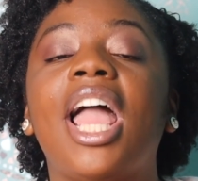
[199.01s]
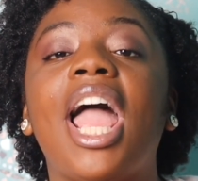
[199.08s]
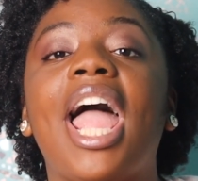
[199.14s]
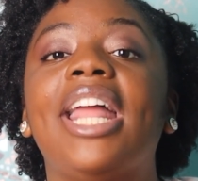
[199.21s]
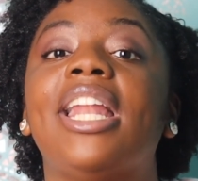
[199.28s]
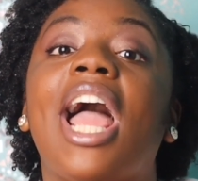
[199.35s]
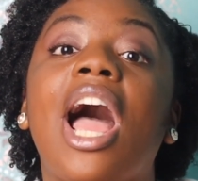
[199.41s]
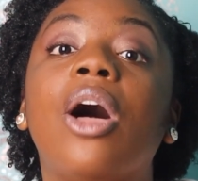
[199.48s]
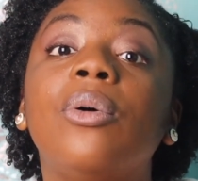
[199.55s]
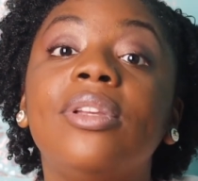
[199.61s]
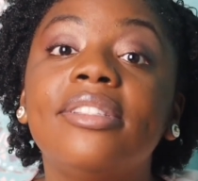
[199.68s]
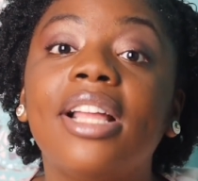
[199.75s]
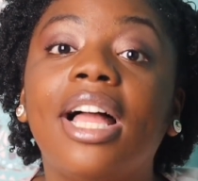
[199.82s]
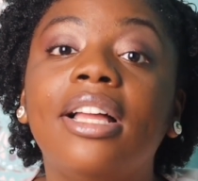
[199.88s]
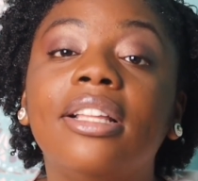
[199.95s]
And how
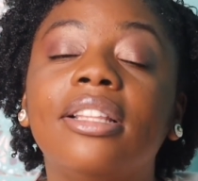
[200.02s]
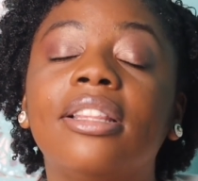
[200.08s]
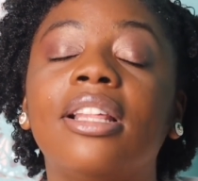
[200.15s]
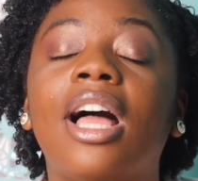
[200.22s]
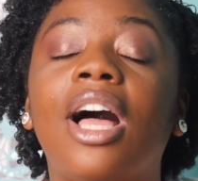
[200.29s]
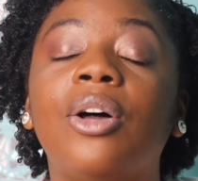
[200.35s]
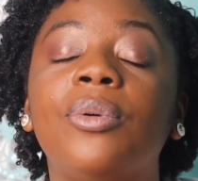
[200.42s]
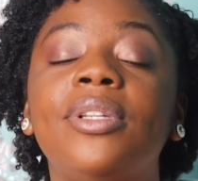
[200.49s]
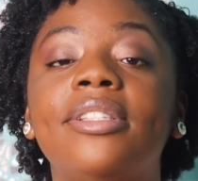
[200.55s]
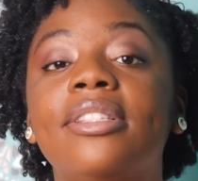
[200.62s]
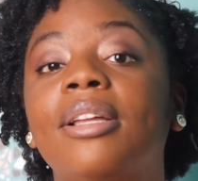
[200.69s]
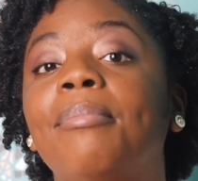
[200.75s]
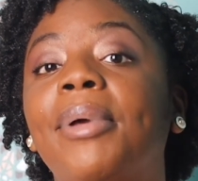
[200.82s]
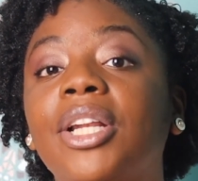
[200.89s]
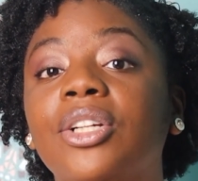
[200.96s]
is
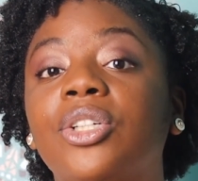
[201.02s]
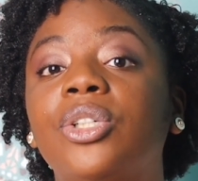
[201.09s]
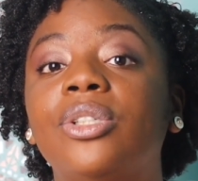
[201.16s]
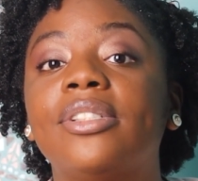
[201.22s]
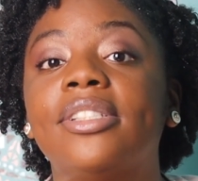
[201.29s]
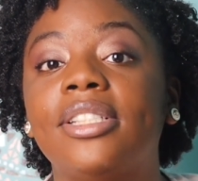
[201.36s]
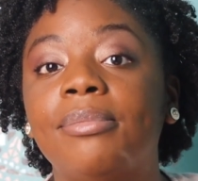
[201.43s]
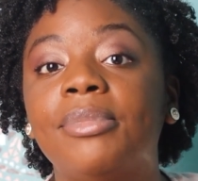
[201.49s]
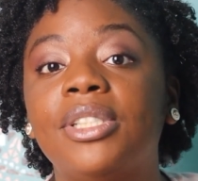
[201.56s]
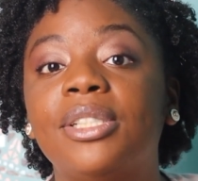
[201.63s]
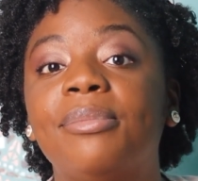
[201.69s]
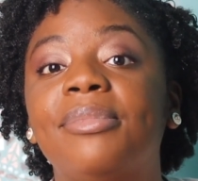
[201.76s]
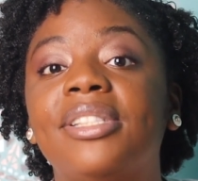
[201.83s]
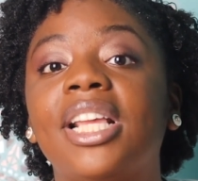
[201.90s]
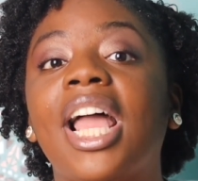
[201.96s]
the medical
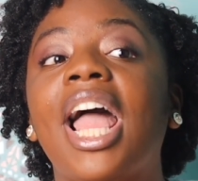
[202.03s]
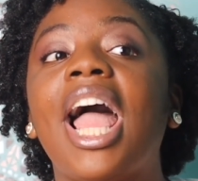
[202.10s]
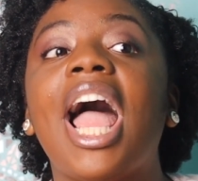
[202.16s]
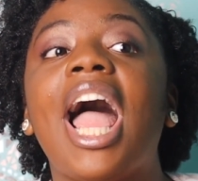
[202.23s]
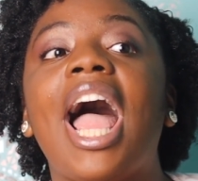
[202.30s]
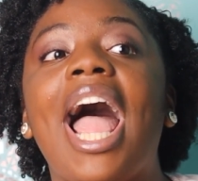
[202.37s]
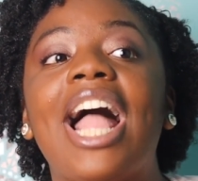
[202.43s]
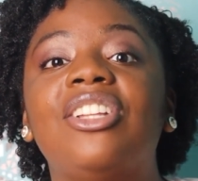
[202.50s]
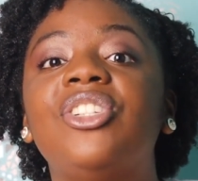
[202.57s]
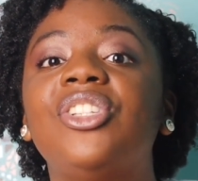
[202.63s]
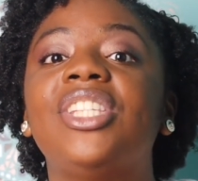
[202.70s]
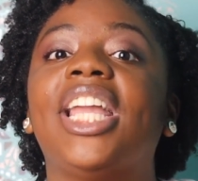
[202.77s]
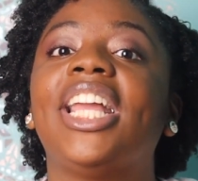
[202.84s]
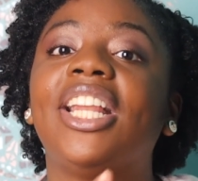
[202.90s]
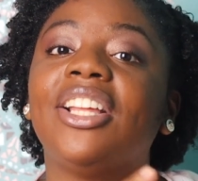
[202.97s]
symptoms
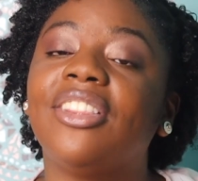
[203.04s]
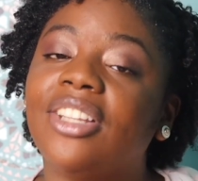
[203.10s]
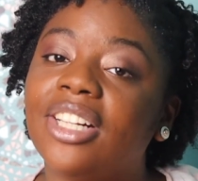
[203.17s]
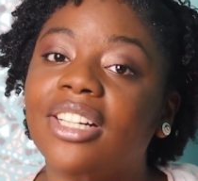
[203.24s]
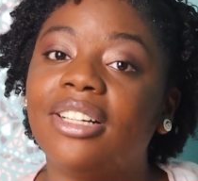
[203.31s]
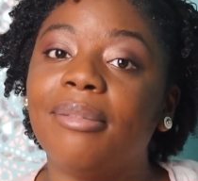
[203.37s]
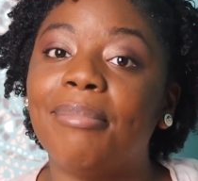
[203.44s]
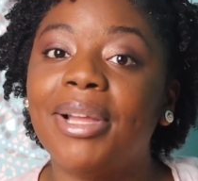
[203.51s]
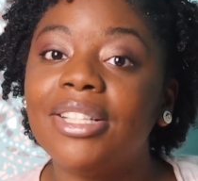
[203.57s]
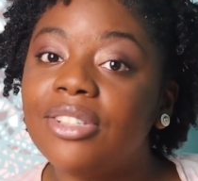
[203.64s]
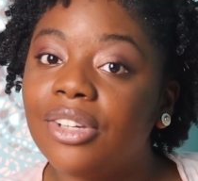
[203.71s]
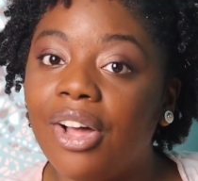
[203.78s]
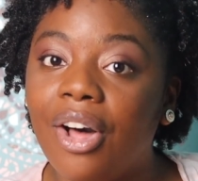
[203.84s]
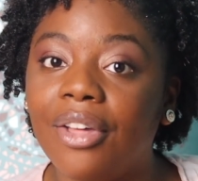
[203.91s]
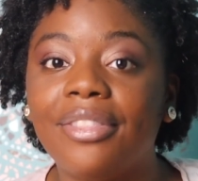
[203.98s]
agitating their
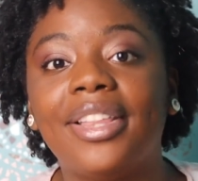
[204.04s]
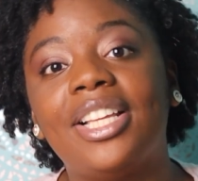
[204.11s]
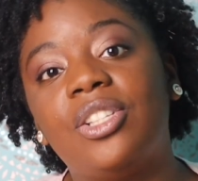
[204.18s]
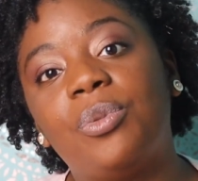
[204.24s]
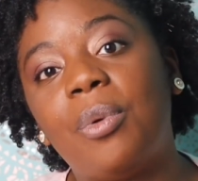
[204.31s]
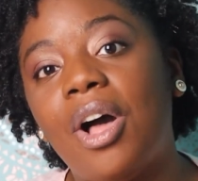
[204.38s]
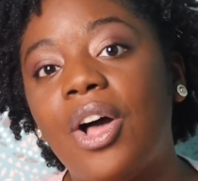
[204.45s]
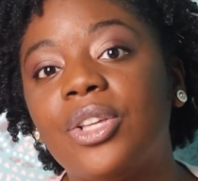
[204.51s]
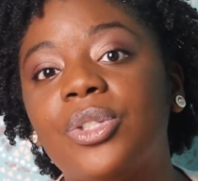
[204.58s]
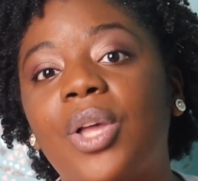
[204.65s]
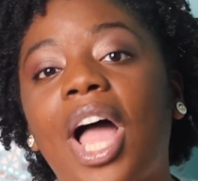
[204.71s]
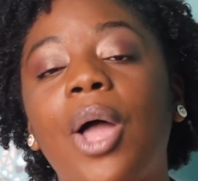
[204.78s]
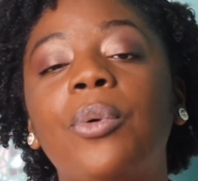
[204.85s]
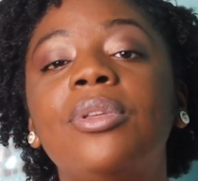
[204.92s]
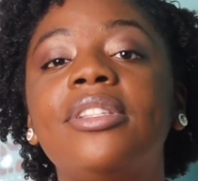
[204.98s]
mental health as well? So
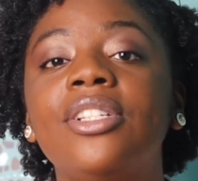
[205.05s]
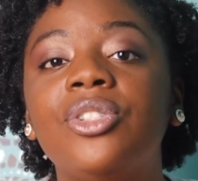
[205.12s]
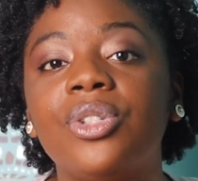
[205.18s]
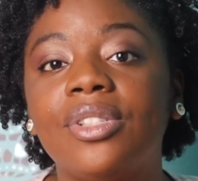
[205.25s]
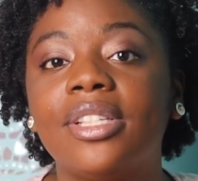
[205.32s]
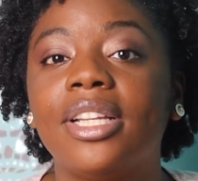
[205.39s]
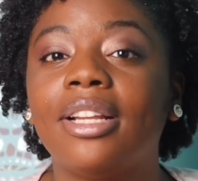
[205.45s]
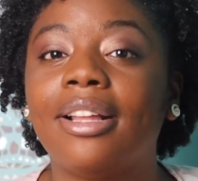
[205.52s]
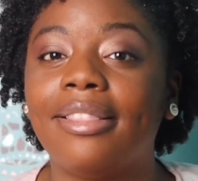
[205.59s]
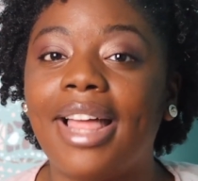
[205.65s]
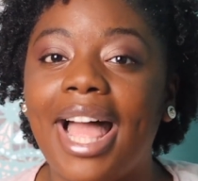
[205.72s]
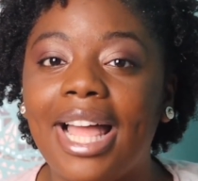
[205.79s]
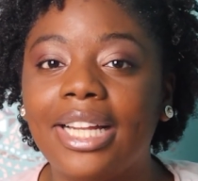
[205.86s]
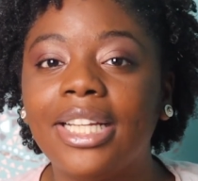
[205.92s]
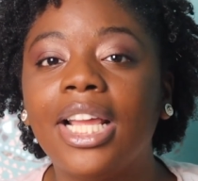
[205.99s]
I was interested in
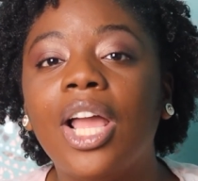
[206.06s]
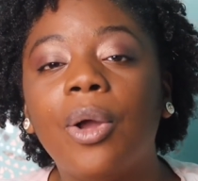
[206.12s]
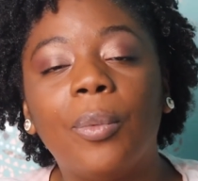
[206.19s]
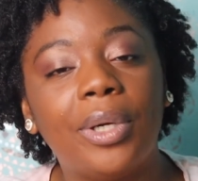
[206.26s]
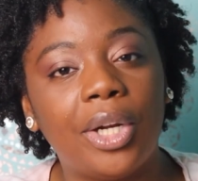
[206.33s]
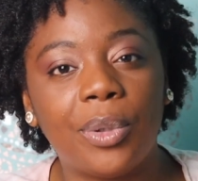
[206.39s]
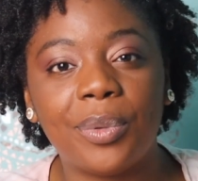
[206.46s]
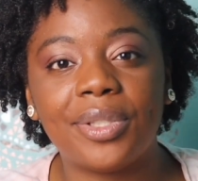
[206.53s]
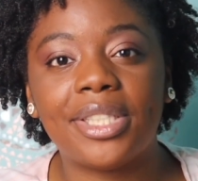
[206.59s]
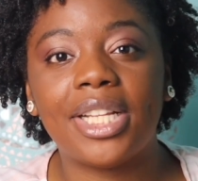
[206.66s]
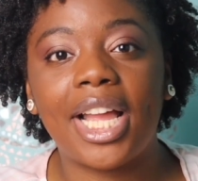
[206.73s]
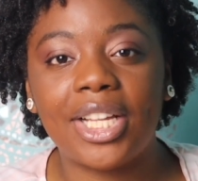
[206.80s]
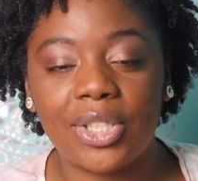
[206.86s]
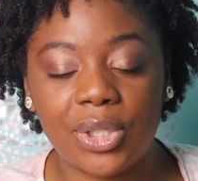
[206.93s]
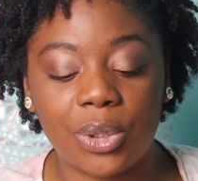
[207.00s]
that when I was in
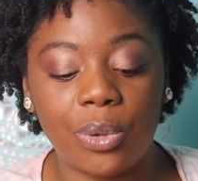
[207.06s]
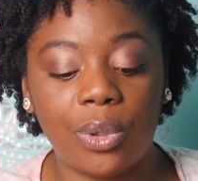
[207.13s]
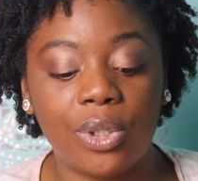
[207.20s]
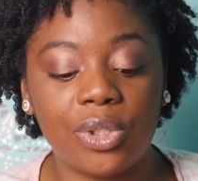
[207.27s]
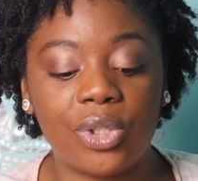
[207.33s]
high school.